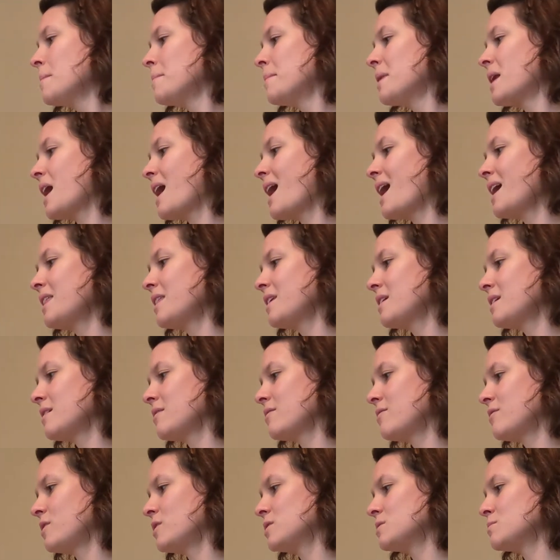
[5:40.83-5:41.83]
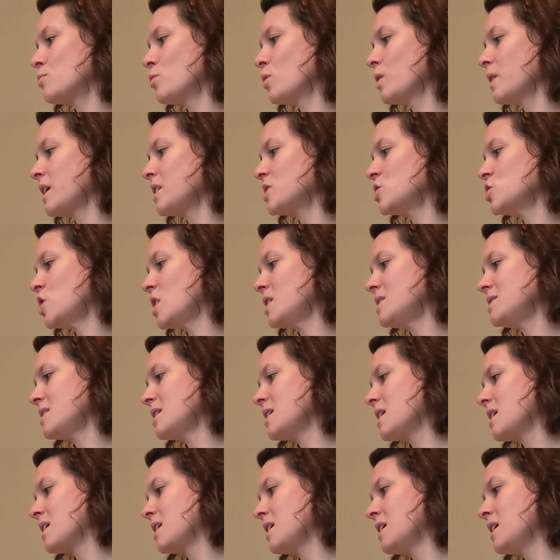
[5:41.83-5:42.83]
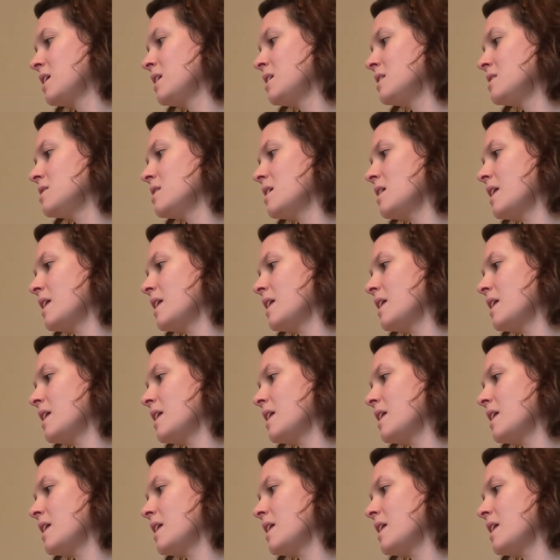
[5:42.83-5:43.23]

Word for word: but I think it feels more like chasing a kid,